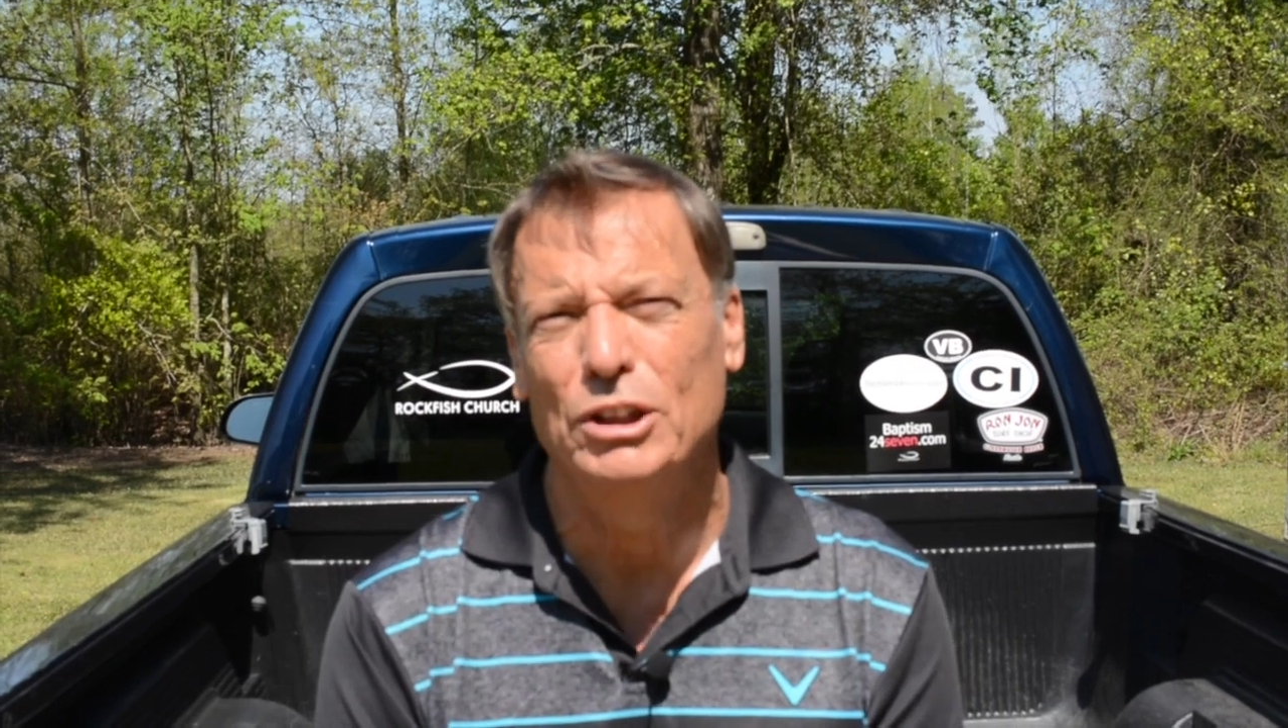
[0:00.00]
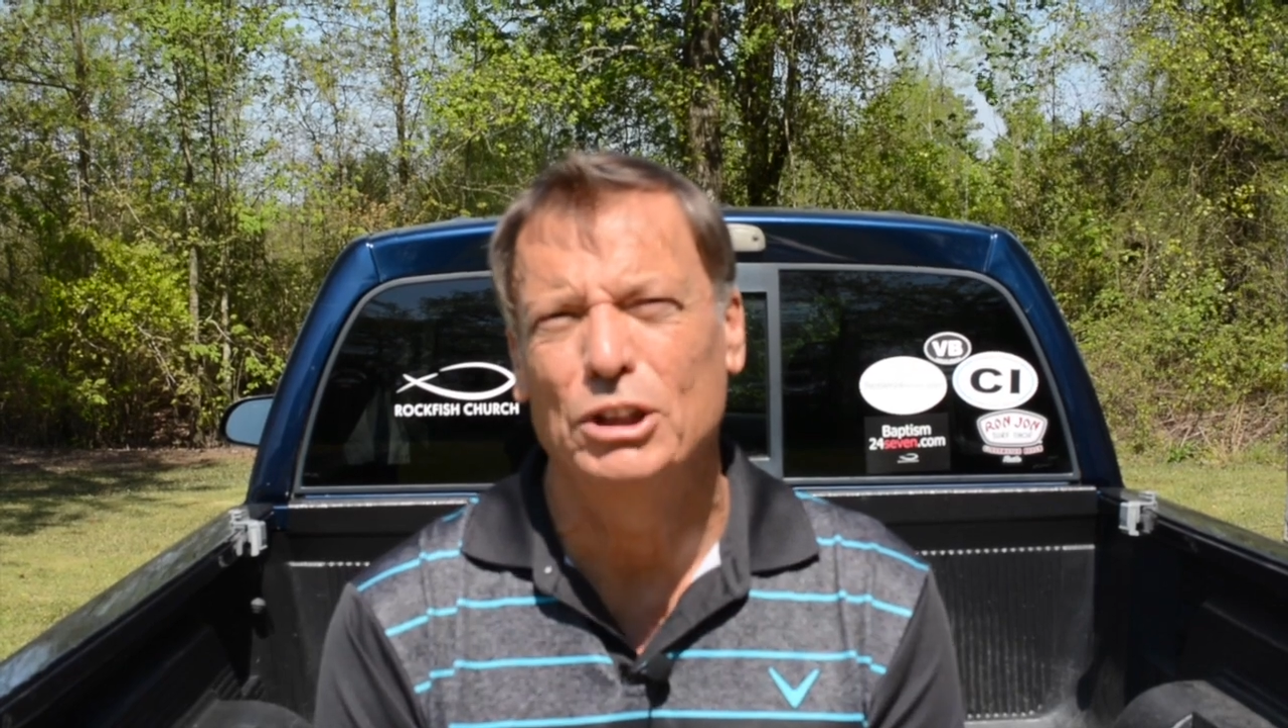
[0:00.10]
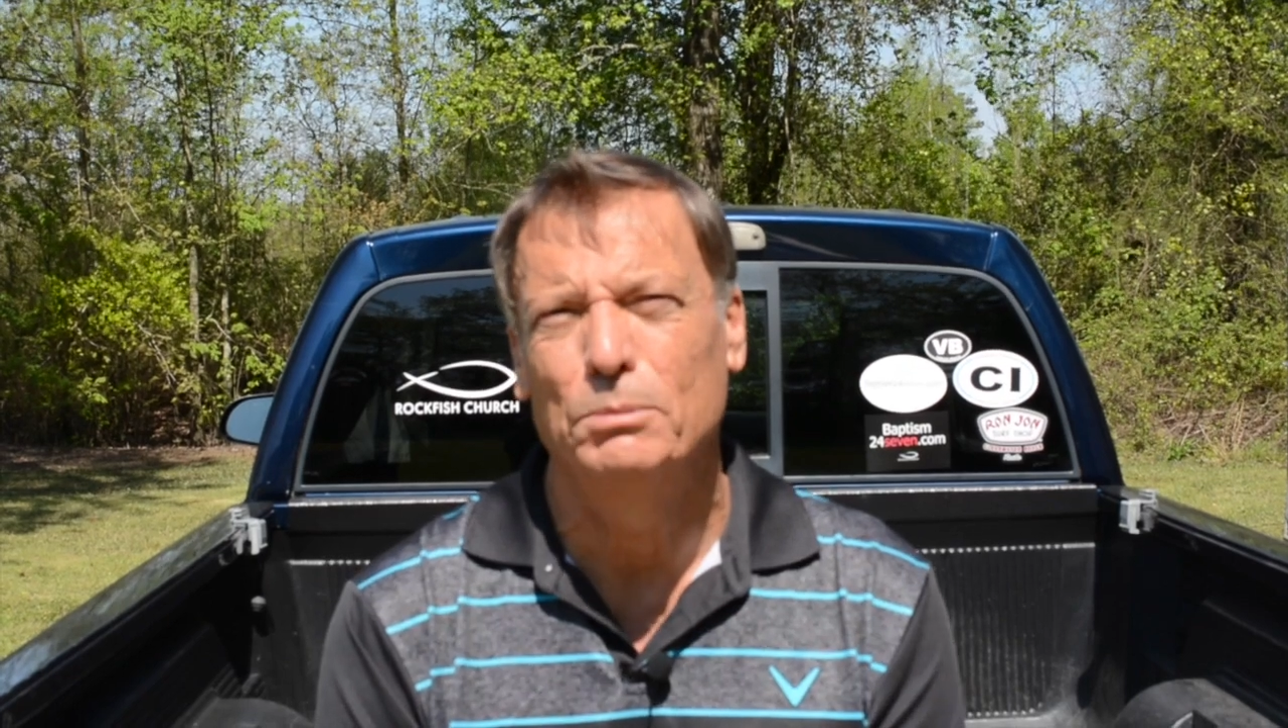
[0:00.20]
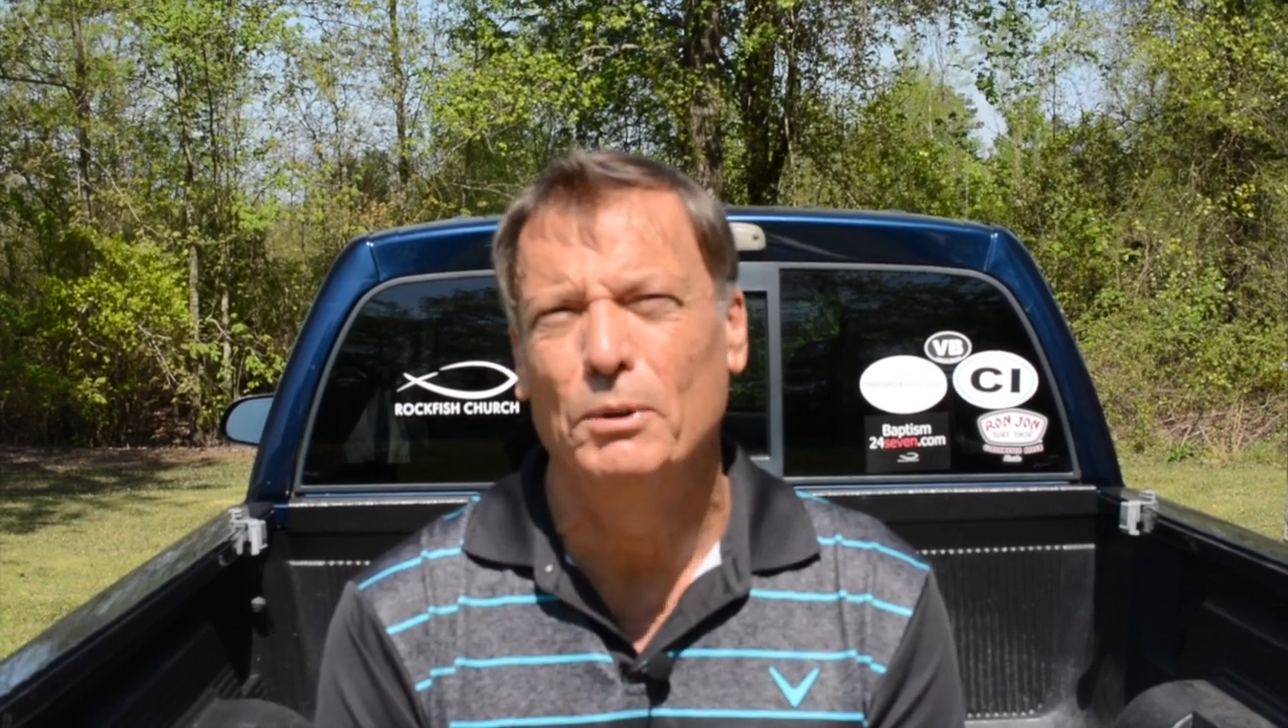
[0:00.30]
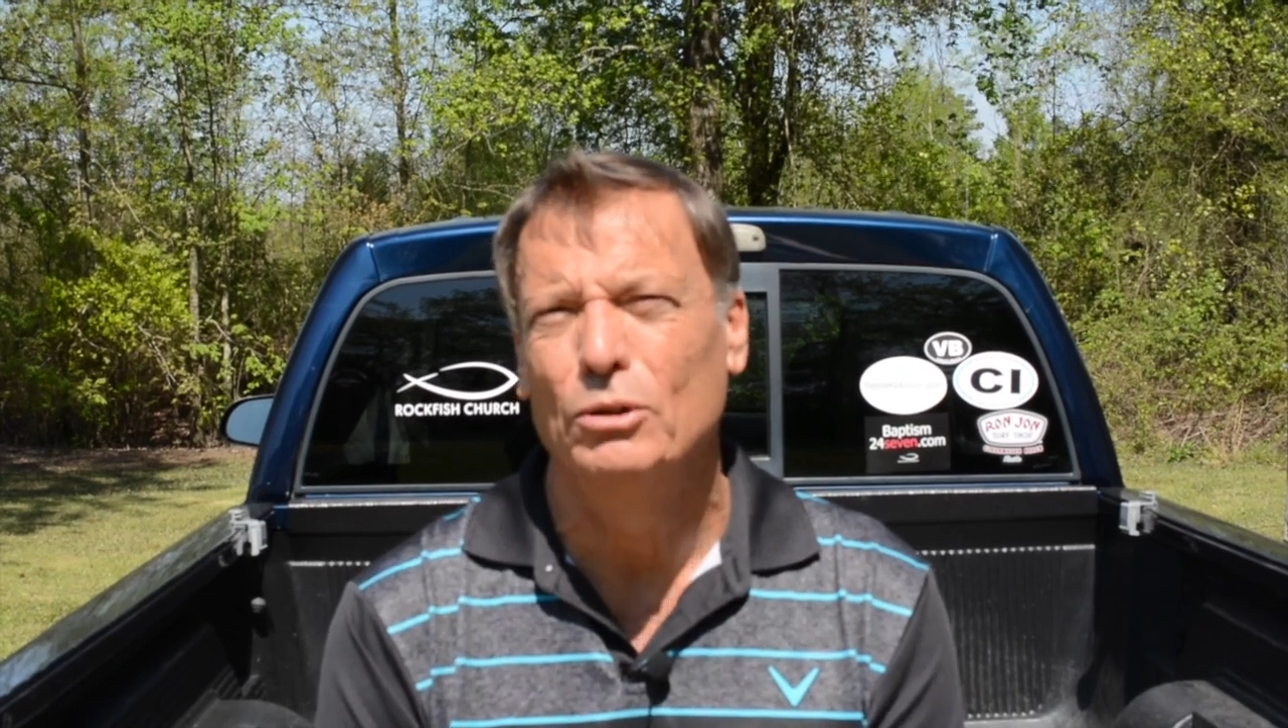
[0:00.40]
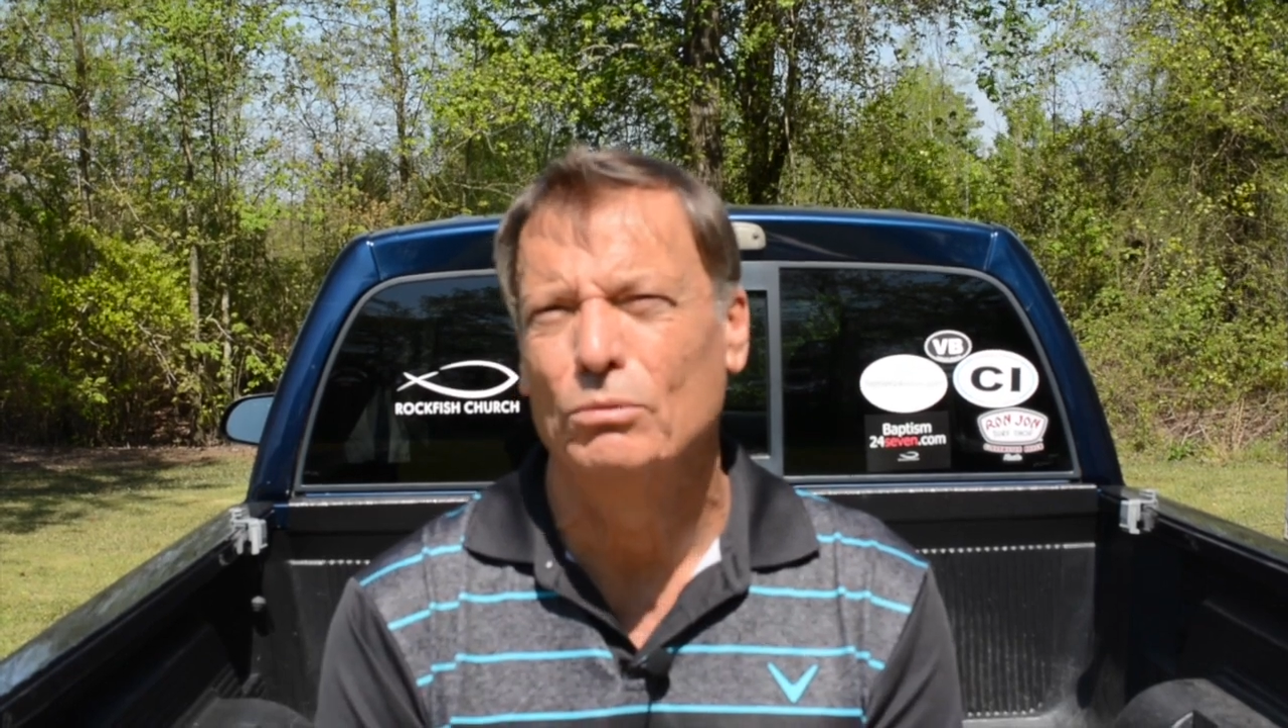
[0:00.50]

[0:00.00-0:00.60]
Spirit